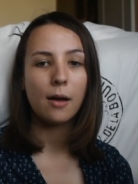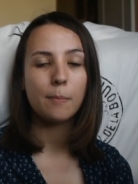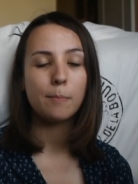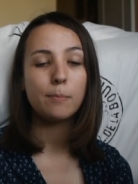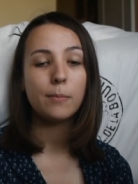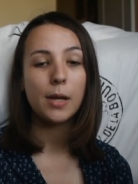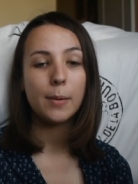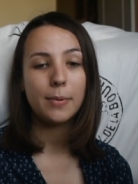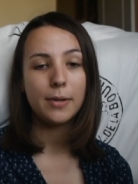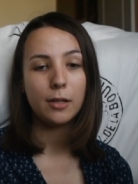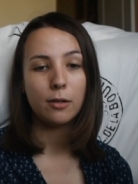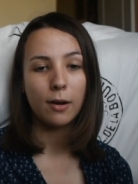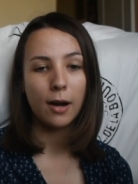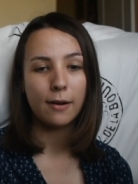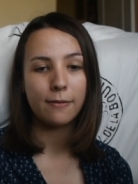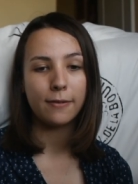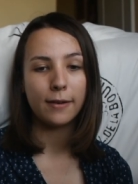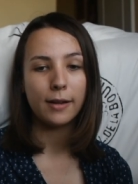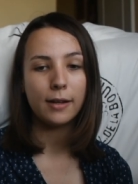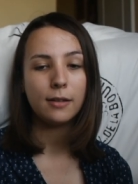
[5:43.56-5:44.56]
maybe
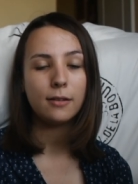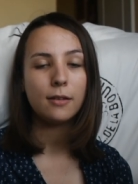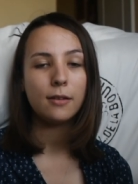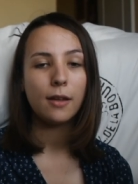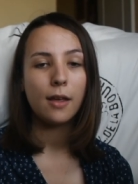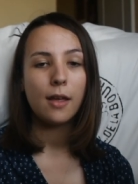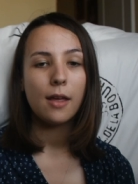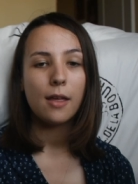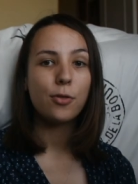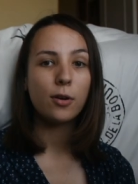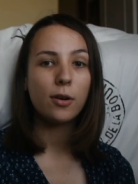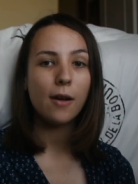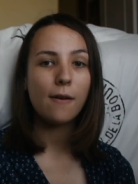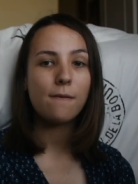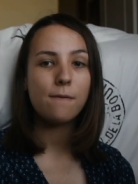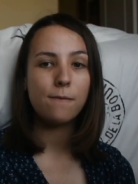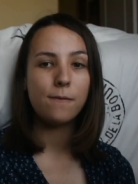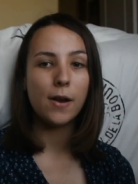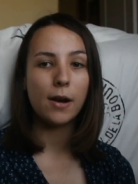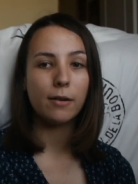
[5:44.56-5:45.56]
graphite. They're
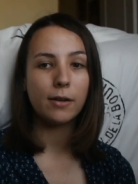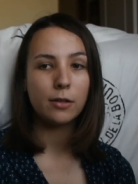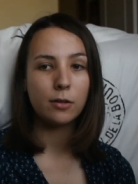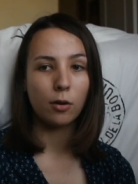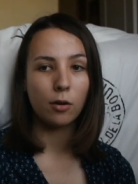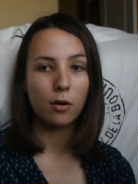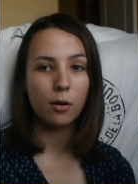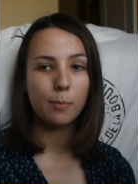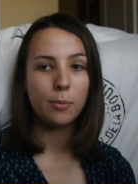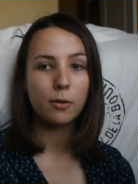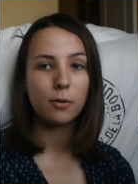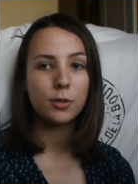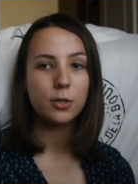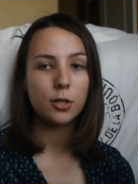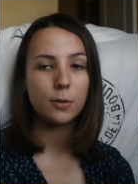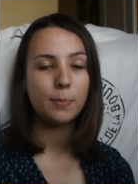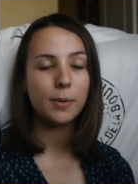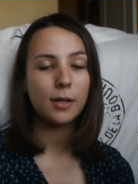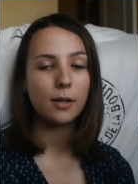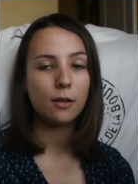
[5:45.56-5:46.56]
not very durable
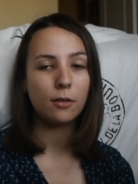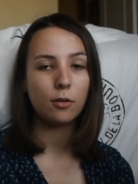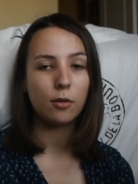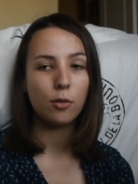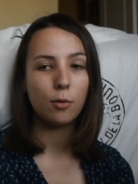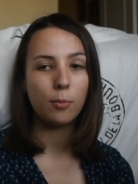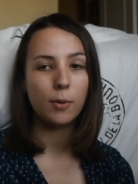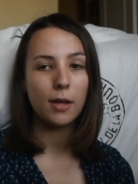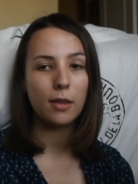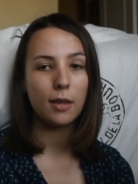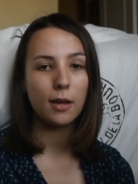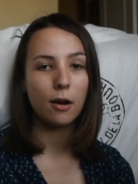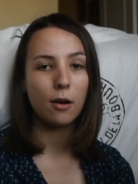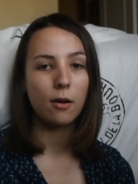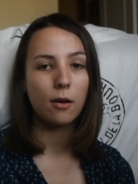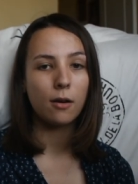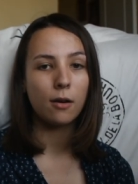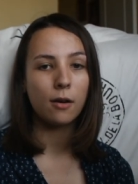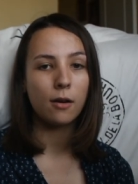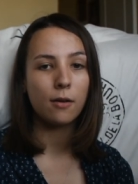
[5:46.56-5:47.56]
just because of the way they
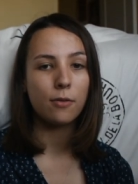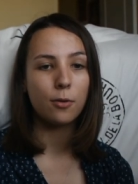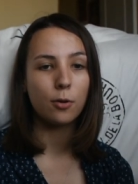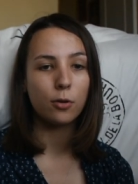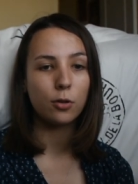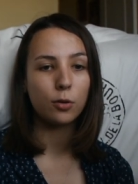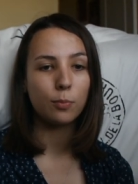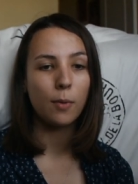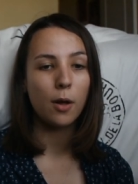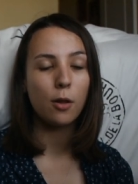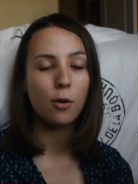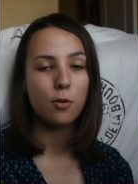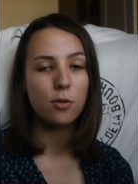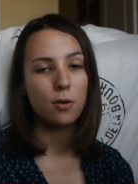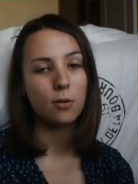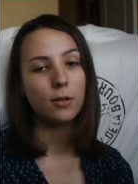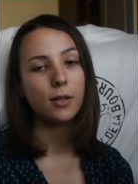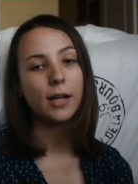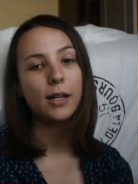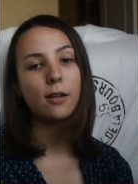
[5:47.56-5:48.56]
are. They're smaller,
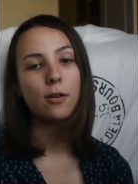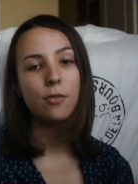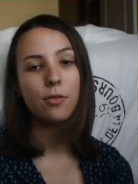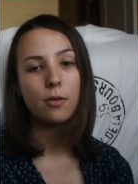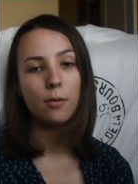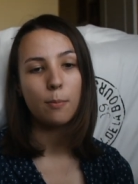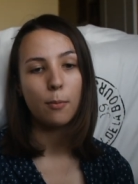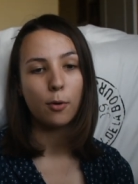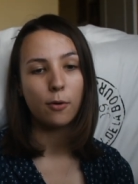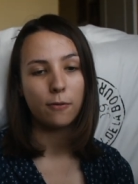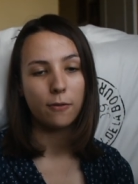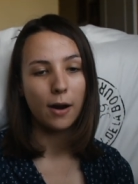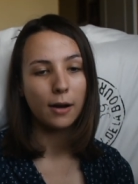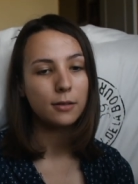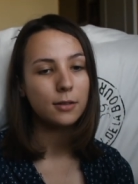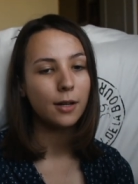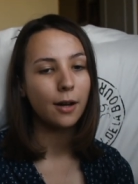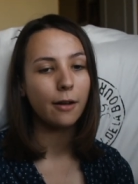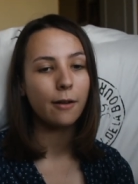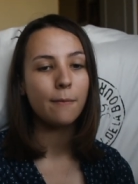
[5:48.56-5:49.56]
they're lighter, they're more
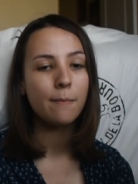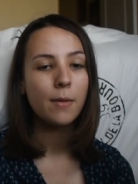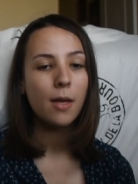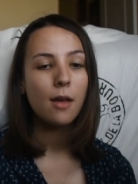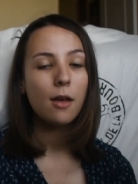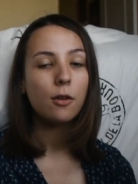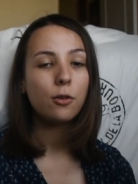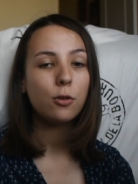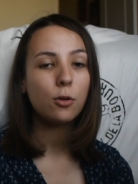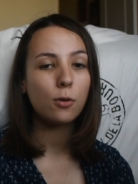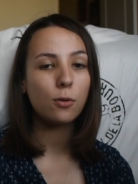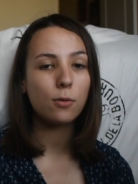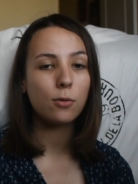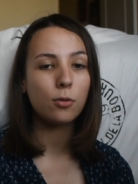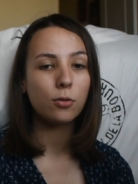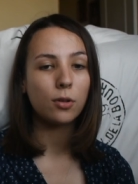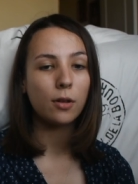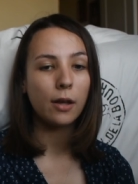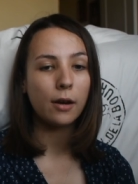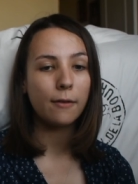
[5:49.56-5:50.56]
fragile. So
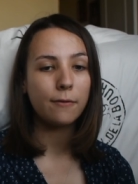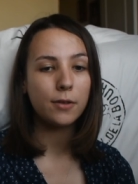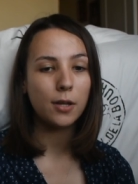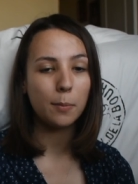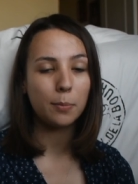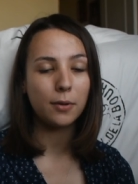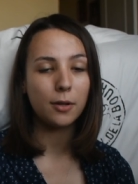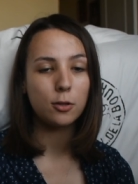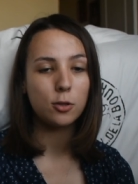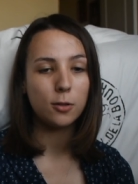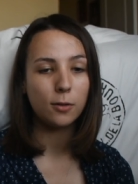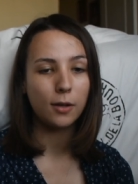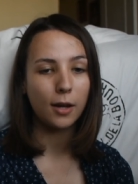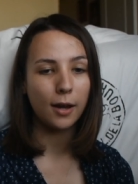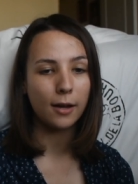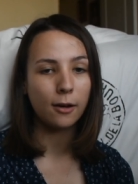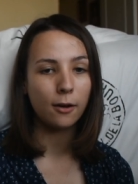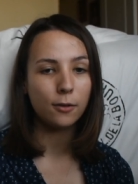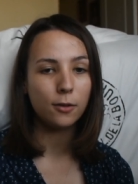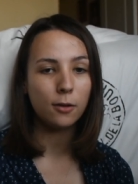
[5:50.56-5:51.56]
there's a lot of tips that you
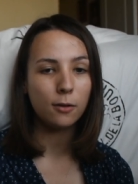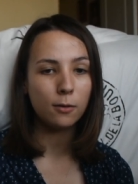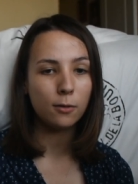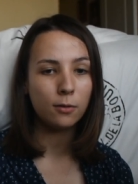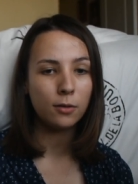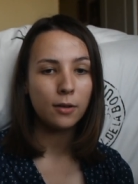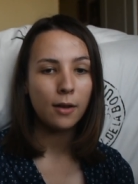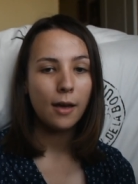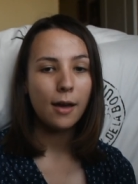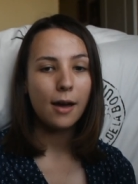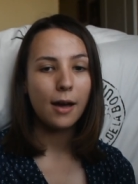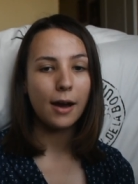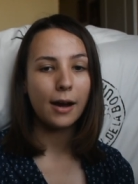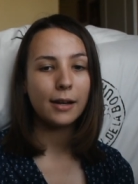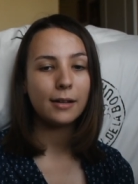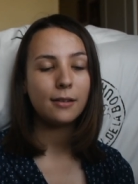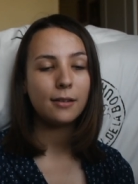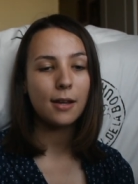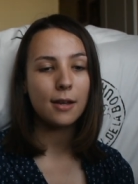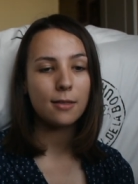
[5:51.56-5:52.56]
cannot use.
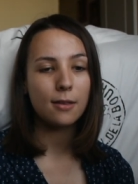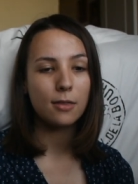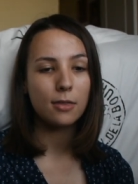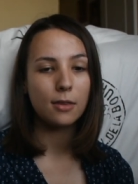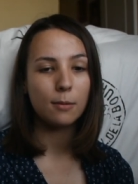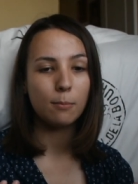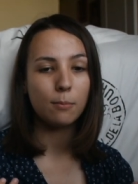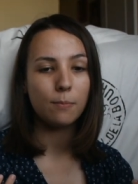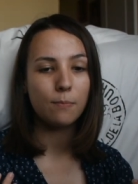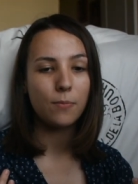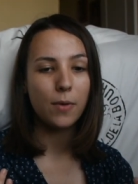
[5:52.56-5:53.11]
I'd say that the